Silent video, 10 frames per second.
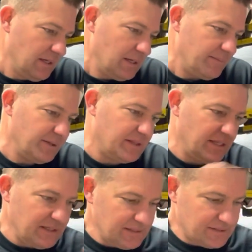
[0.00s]
but
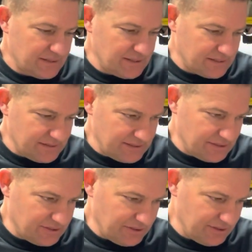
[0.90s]
this is a
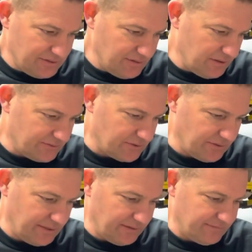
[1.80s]
good
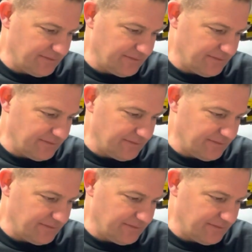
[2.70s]
alternative.